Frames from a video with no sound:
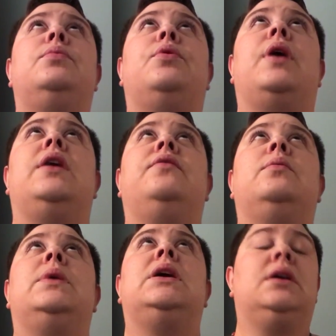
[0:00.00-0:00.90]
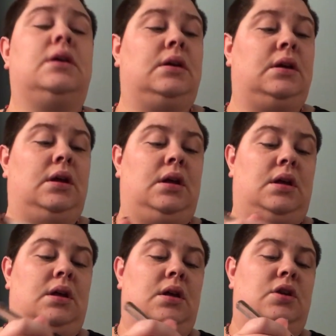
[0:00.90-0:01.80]
Pray for me.
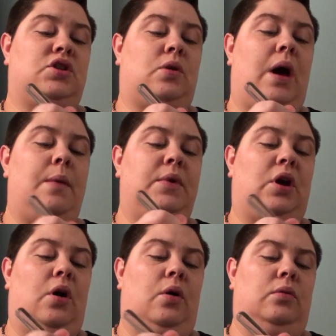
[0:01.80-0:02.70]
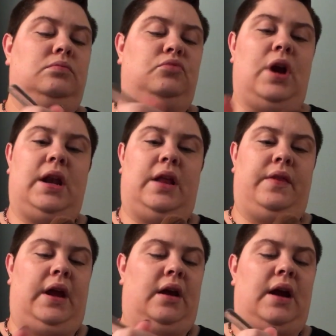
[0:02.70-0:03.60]
So I'm gonna go right in
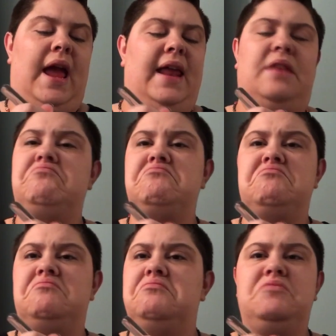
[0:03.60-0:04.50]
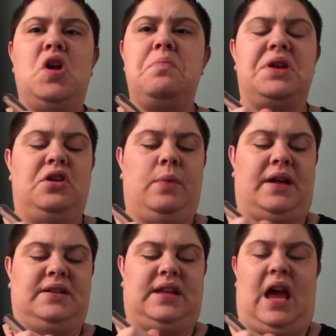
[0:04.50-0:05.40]
there, and nobody knew
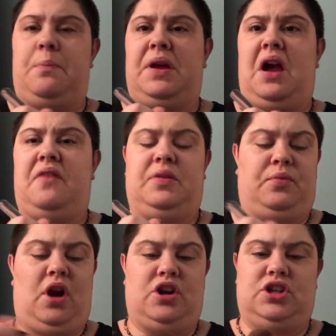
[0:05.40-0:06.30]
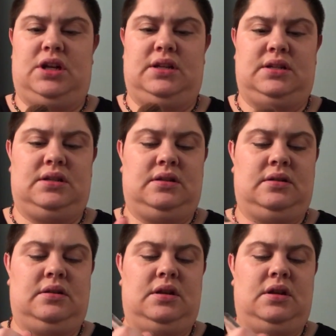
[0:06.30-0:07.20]
about tapping off the brushes.
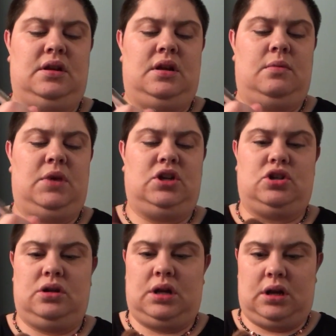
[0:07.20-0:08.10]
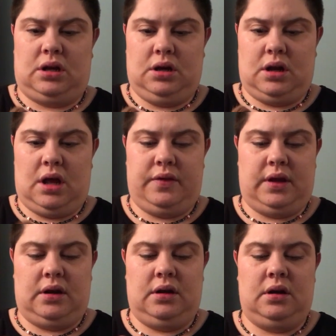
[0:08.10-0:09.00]
Make sure you get it good on
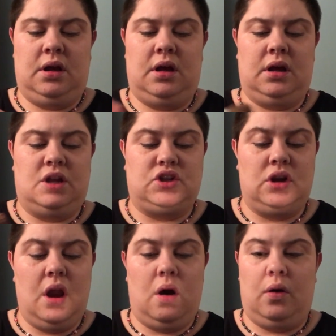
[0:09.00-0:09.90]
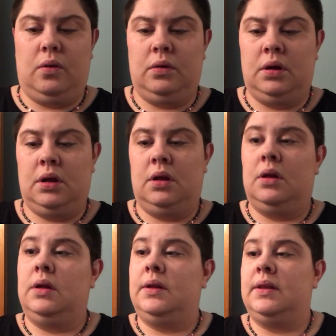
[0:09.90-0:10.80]
there, because you know,
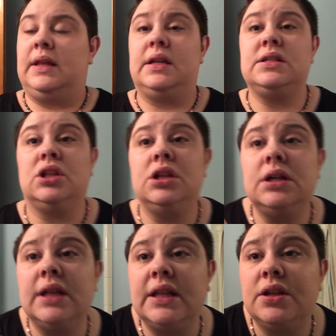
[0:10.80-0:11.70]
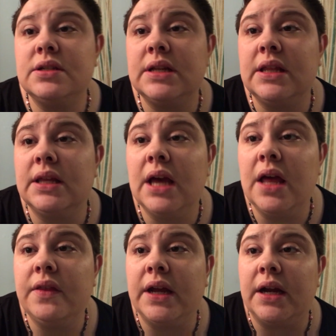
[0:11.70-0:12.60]
it doesn't look like there's anything
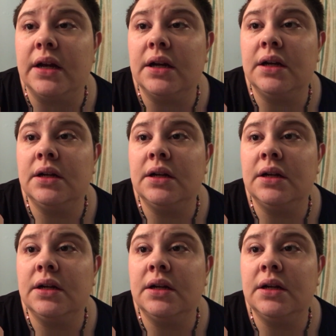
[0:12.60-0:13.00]
on there.